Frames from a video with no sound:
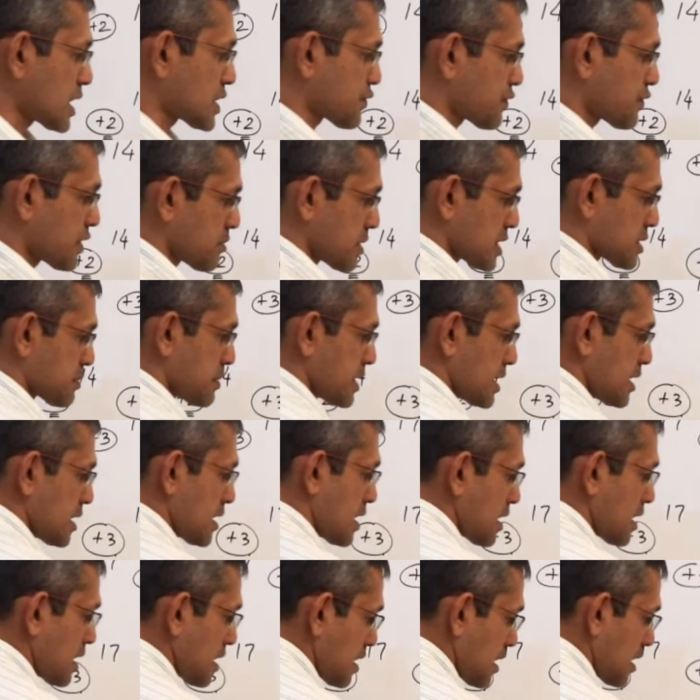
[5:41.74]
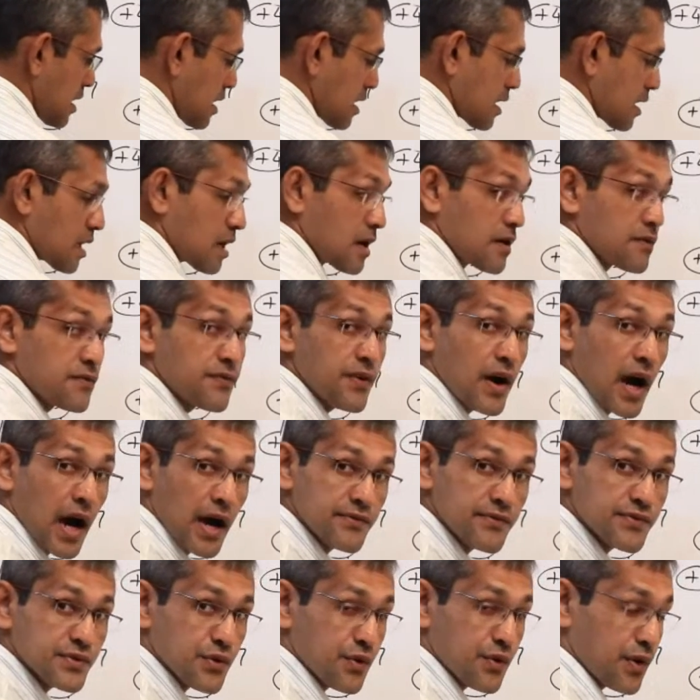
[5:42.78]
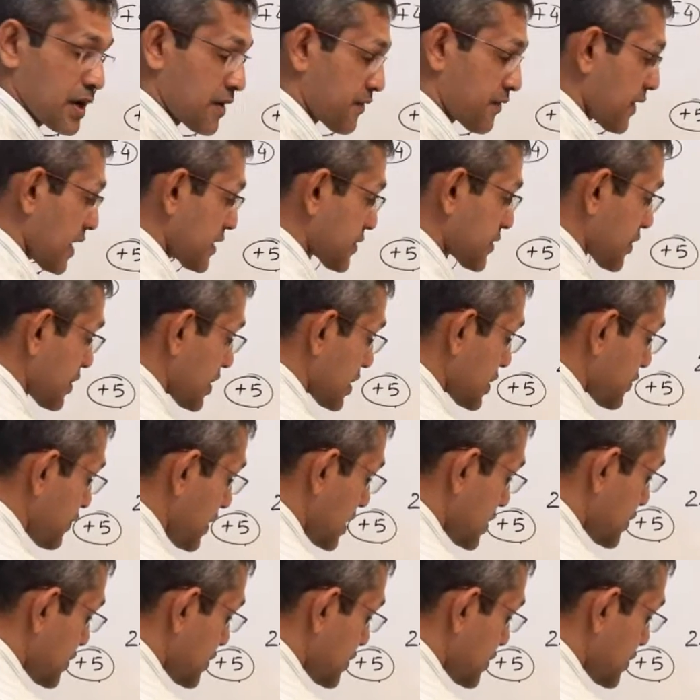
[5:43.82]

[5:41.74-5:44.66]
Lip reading: one must be 5 square. 5 square is what?